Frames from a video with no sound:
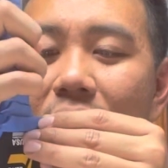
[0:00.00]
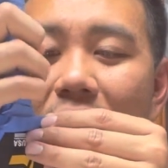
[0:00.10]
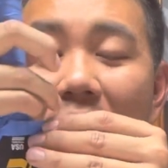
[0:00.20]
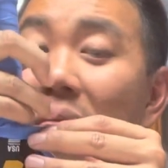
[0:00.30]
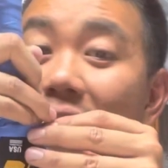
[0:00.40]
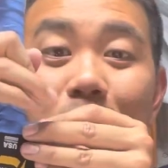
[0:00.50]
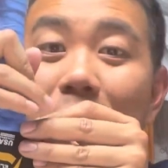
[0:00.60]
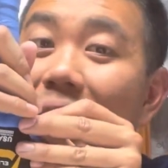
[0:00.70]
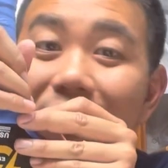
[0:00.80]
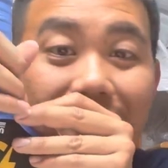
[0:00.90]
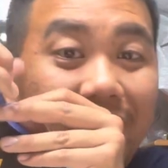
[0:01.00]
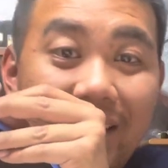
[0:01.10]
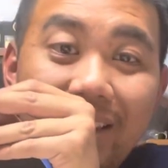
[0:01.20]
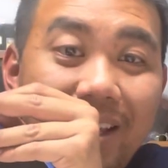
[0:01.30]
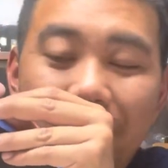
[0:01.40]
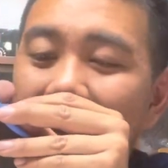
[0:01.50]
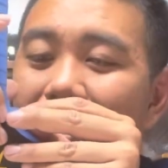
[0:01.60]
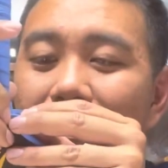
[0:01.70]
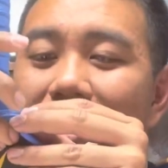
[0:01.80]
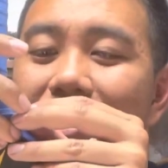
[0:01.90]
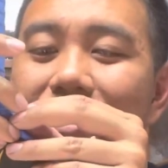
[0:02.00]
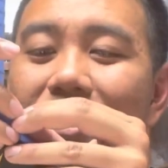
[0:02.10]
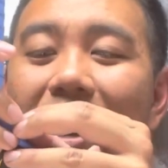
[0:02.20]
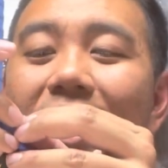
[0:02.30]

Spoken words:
And I'm not sponsoring anything, by the way, so